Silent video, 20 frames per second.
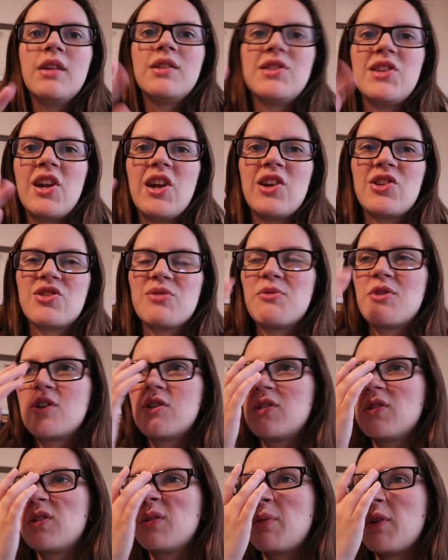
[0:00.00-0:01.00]
today or
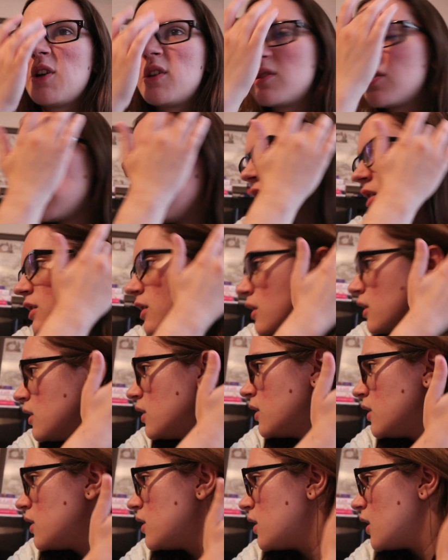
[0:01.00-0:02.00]
tomorrow, depends on
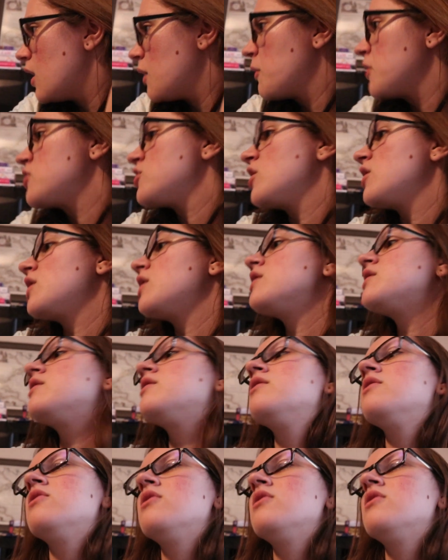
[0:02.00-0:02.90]
how much I get